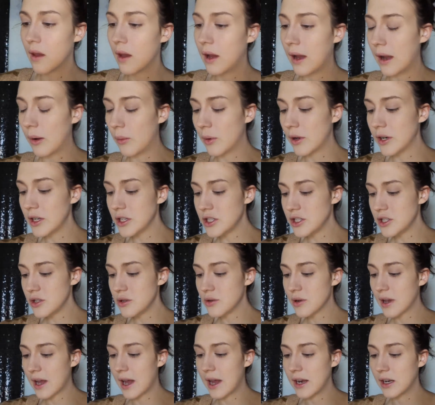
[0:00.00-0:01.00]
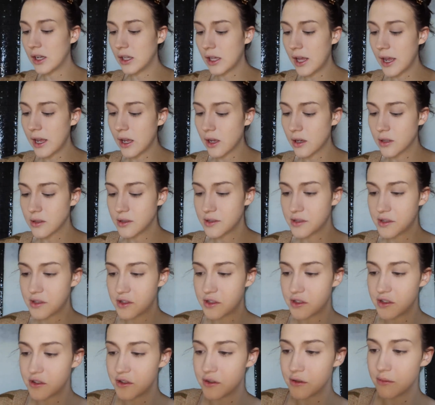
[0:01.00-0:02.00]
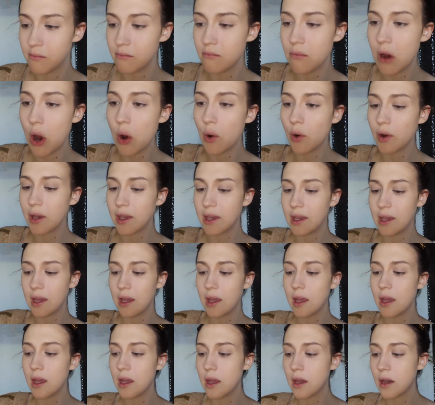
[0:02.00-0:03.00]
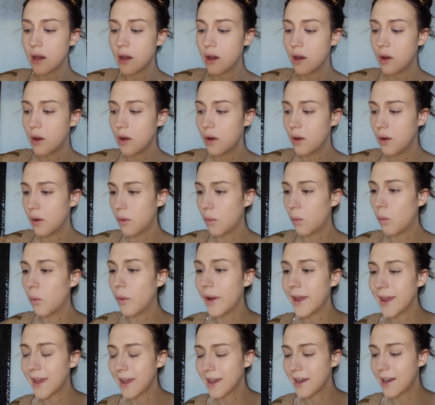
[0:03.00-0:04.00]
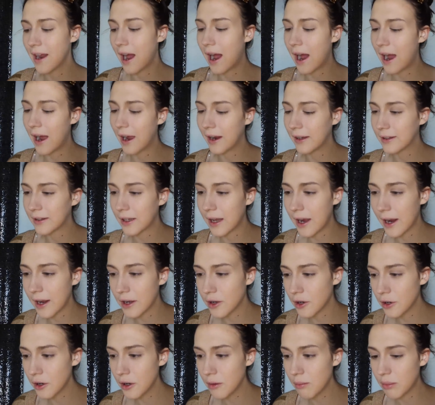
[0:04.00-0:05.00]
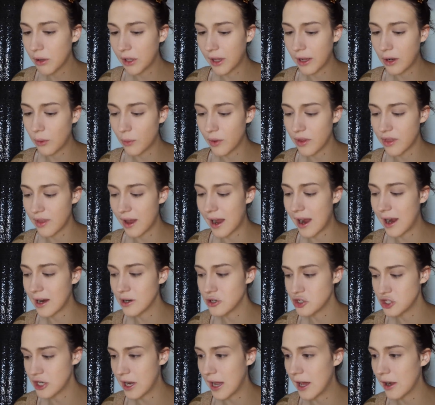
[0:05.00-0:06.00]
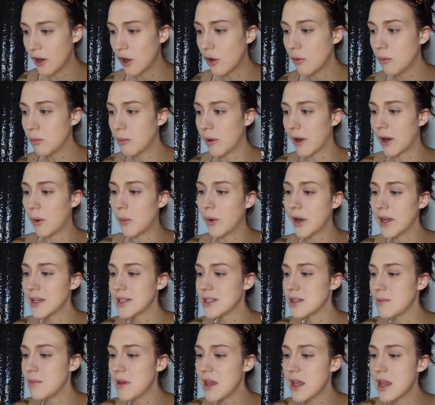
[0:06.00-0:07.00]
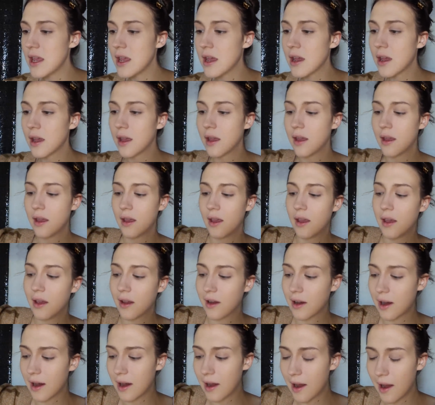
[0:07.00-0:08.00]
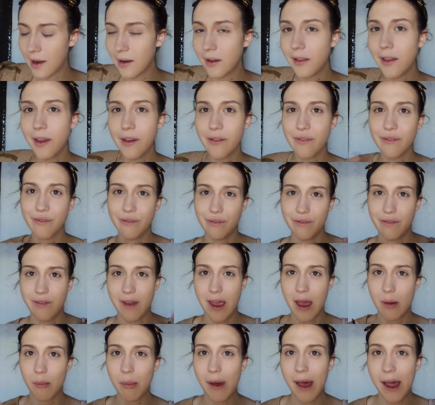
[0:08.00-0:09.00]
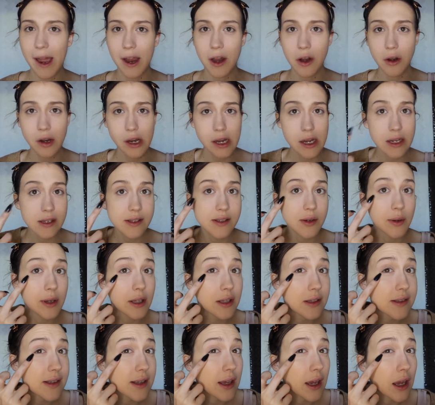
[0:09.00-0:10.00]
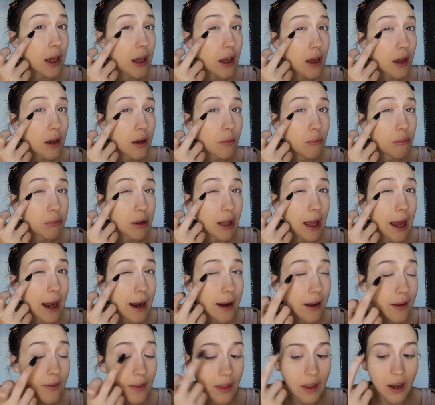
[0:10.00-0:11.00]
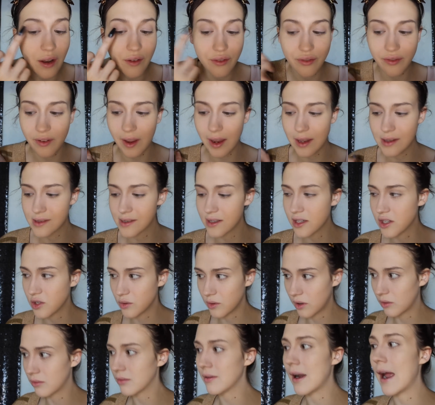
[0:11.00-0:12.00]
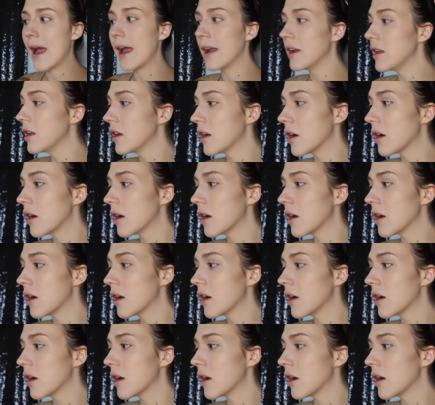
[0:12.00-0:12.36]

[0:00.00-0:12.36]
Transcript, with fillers: I want to do kind of like a smoky winged eyeliner, but like with eyeshadow, but I want it to be kind of like vampire so it's like black and then it fades into a red, you